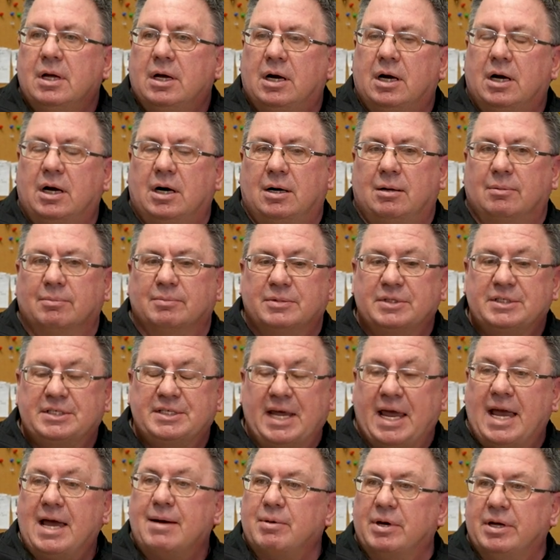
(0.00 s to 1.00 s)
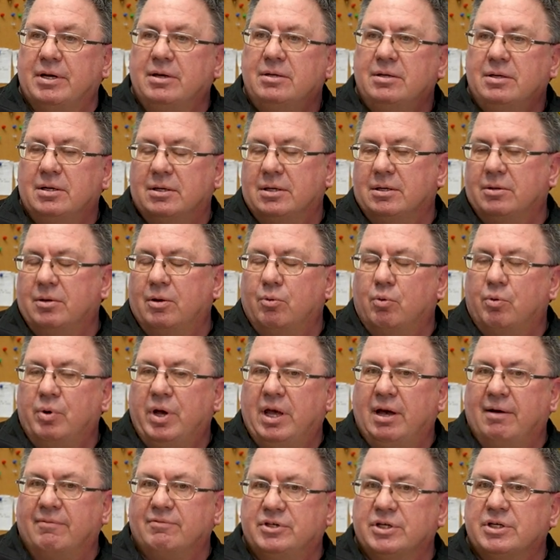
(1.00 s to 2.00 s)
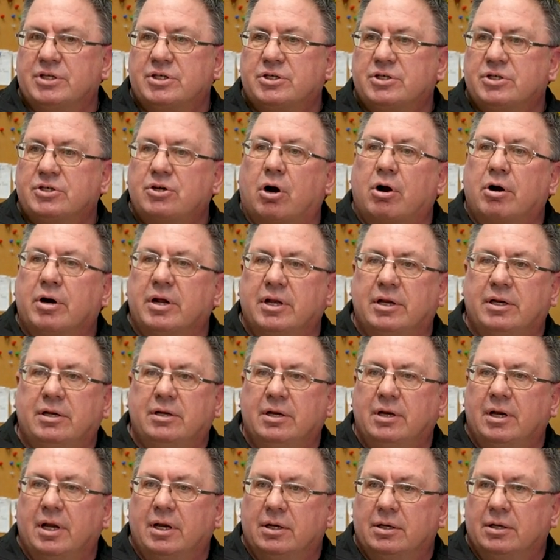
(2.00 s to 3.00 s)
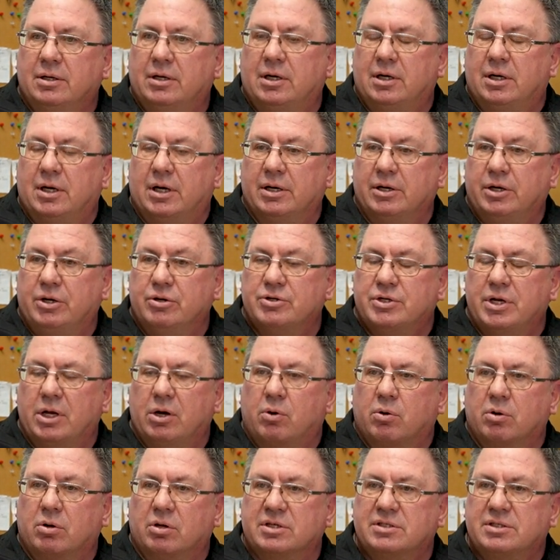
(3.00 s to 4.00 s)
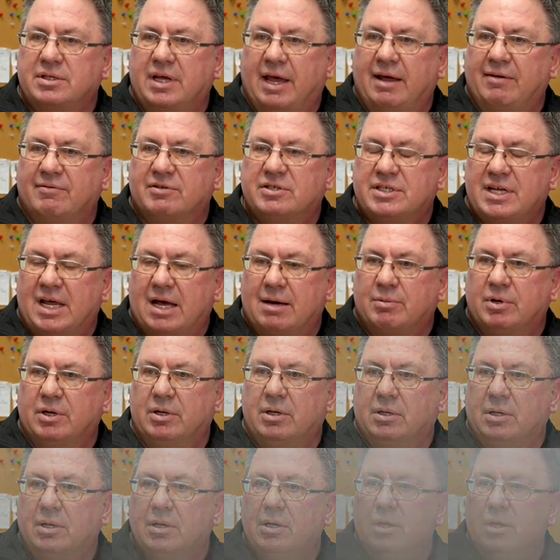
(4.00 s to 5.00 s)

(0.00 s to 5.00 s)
Um, salmon, we have just started uh, using otoliths to age salmon.